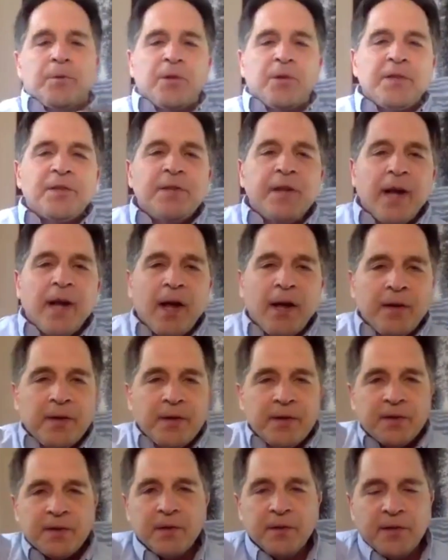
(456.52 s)
Just
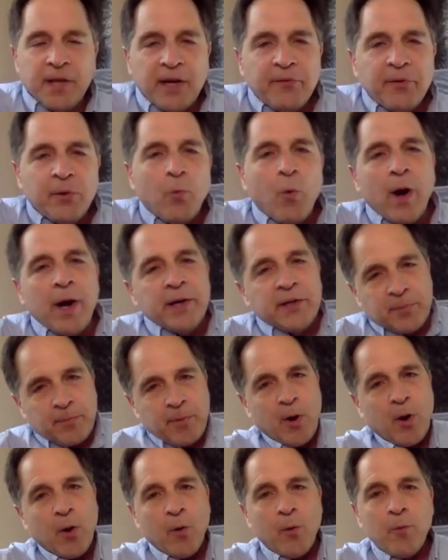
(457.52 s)
as David White's
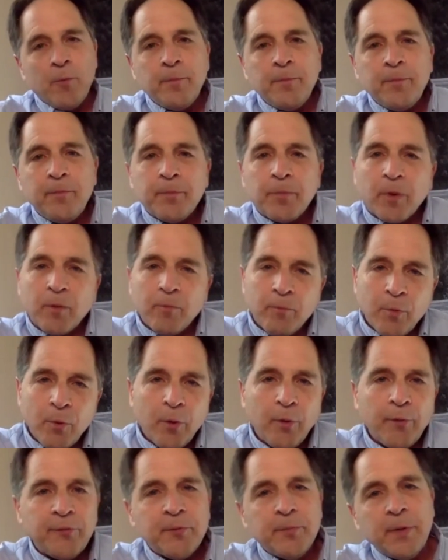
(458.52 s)
poem
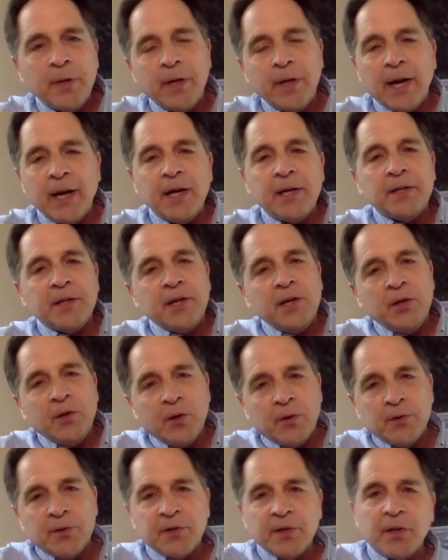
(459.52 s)
moved me 18
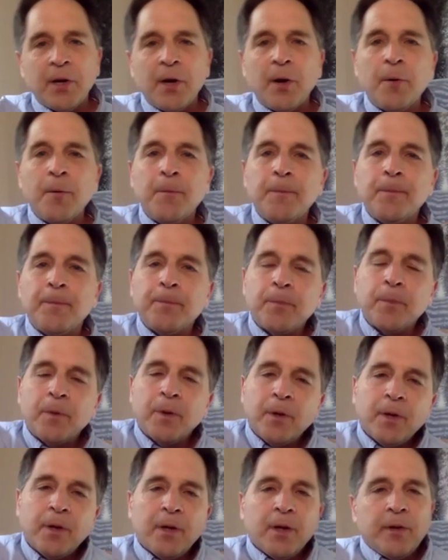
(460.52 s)
years ago,
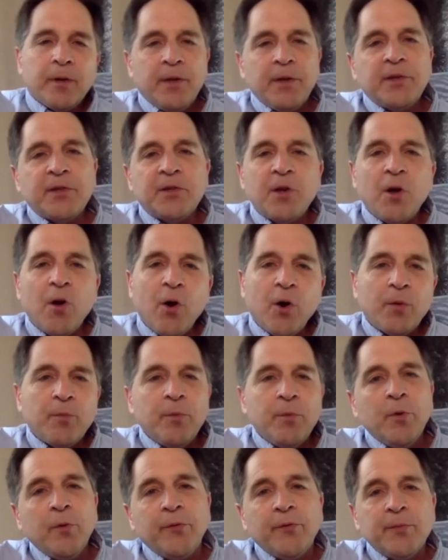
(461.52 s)
this song
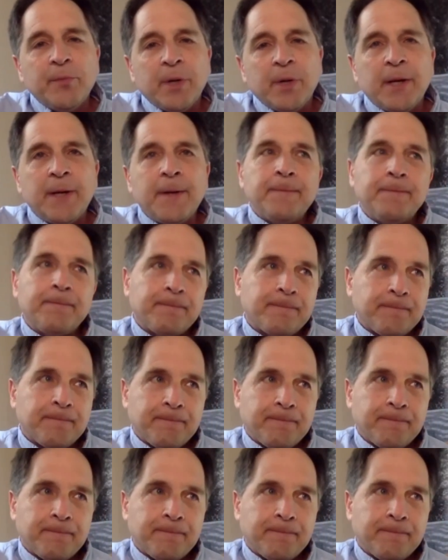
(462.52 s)
moved me